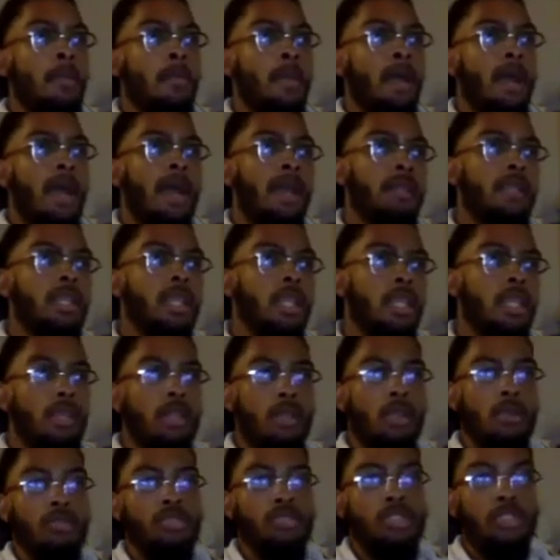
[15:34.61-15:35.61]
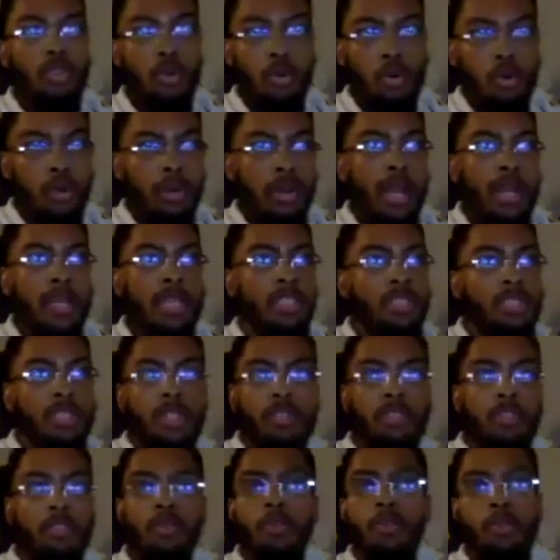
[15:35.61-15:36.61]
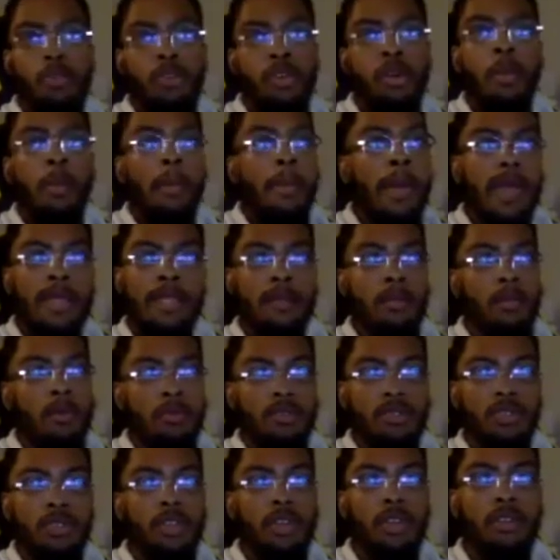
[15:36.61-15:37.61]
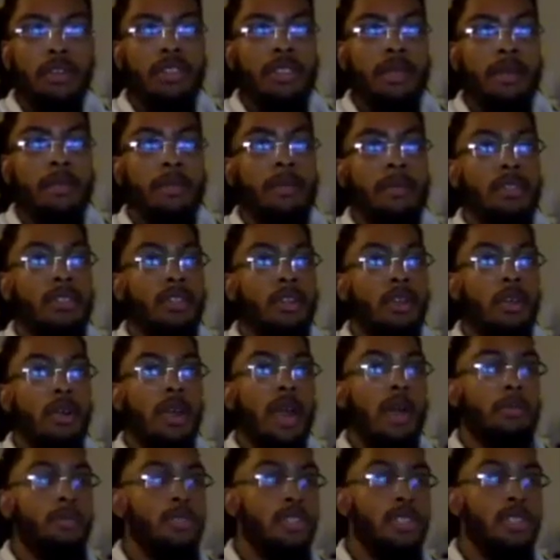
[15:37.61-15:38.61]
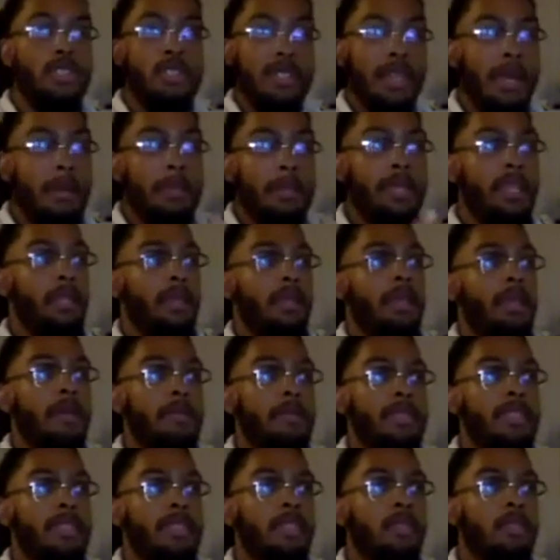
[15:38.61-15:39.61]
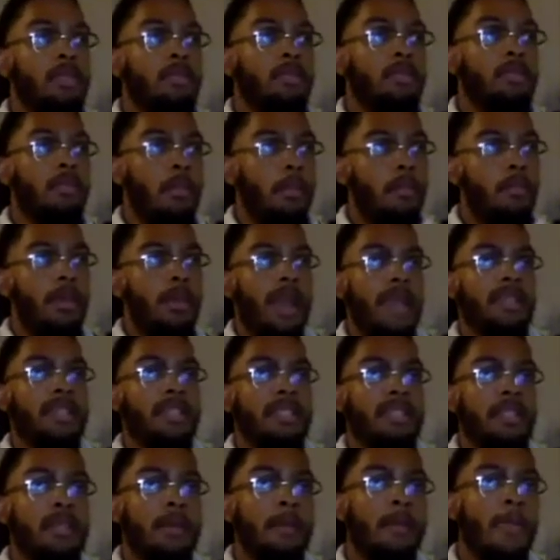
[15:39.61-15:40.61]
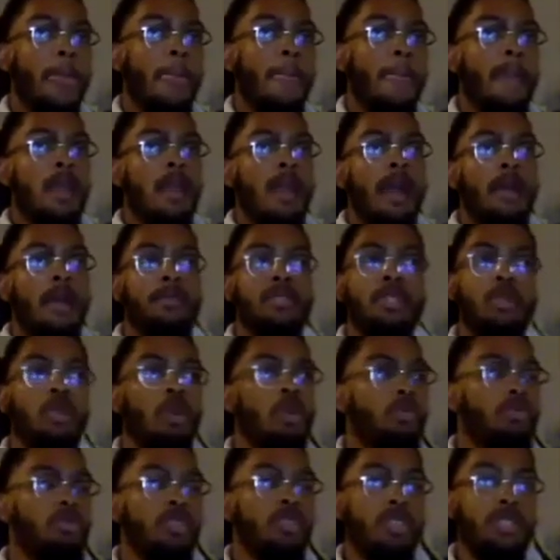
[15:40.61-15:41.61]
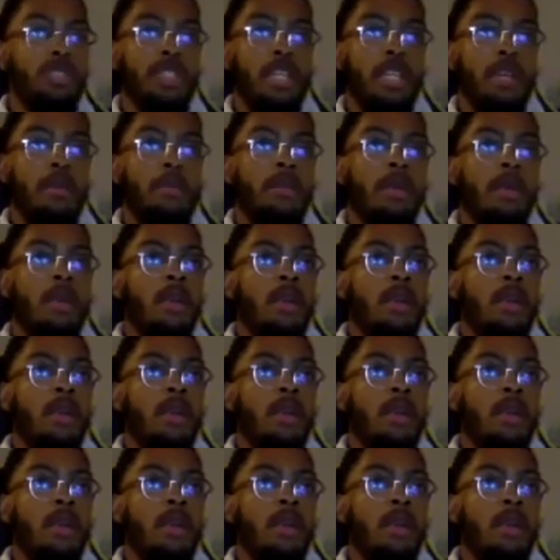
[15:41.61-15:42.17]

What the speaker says: But I didn't close the door. I didn't shut the door on basketball. You know what I'm saying? So I'm still practicing. I'm still going to the gym.